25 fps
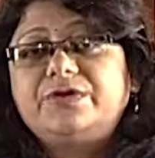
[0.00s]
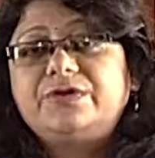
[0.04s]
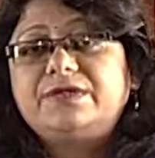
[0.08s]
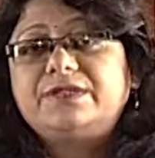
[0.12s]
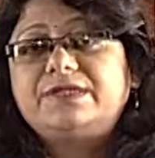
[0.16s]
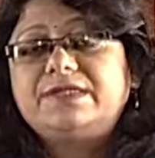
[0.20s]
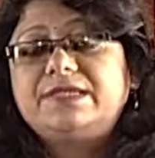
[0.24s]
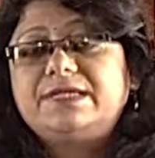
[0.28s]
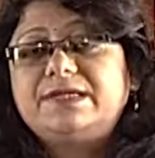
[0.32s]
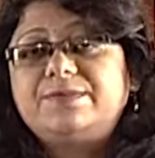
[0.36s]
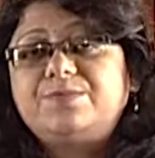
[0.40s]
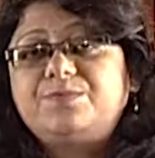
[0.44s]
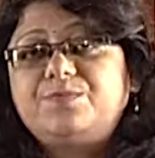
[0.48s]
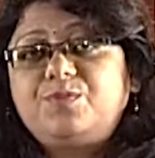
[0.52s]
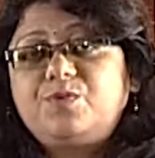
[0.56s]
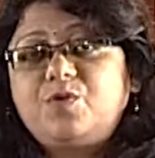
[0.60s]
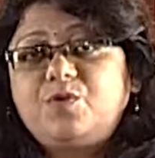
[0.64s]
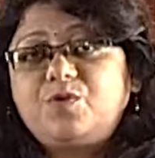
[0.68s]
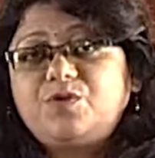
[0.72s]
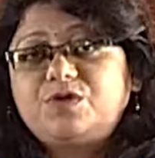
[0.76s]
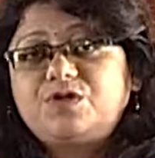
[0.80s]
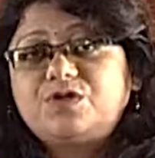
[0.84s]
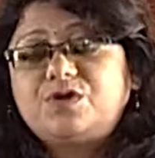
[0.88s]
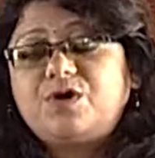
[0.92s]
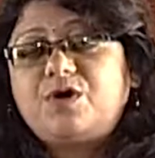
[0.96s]
the
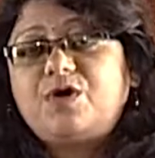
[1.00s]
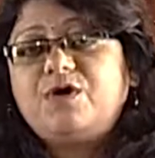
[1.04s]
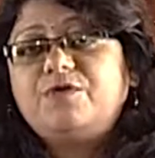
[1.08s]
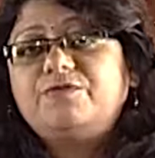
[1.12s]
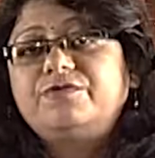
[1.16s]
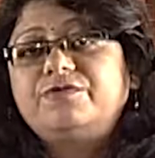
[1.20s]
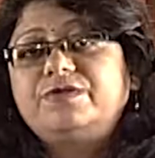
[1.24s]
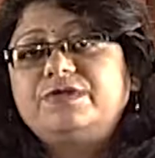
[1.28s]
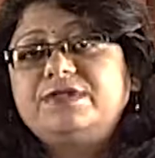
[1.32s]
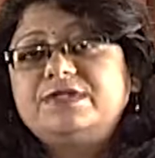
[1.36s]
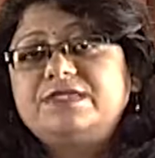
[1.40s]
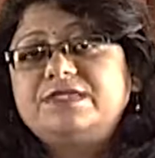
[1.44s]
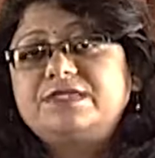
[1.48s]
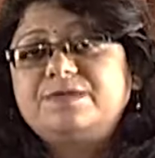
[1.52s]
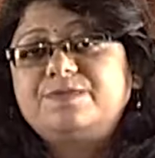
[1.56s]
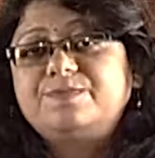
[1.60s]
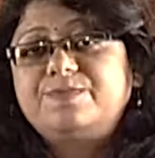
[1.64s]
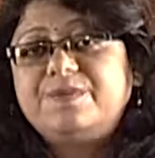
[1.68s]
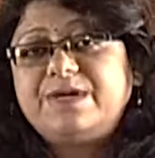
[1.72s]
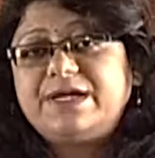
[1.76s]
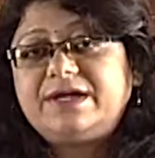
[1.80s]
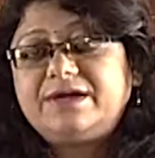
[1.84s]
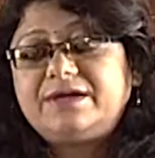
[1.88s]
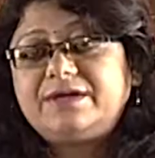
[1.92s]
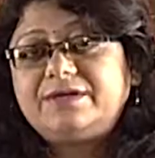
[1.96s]
post of the
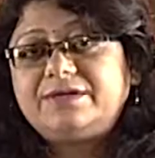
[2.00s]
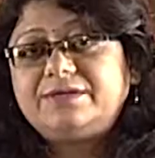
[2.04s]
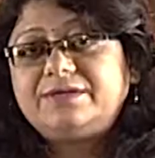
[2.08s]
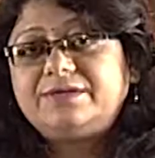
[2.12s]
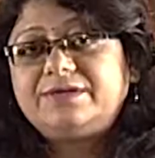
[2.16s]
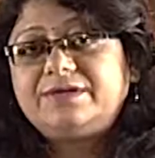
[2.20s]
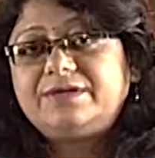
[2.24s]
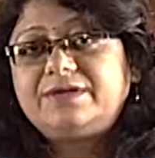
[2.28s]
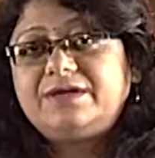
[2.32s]
speaker